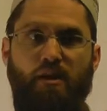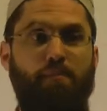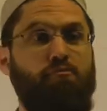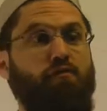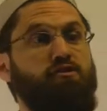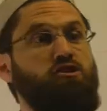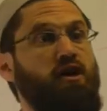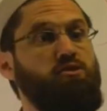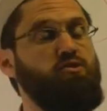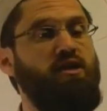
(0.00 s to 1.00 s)

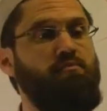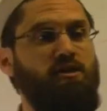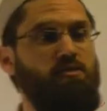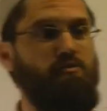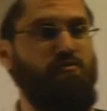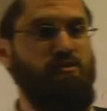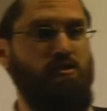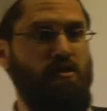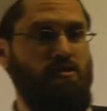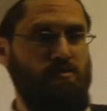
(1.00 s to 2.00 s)
Prophesize. What's that mean, to
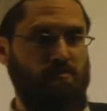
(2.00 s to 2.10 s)
prophesize?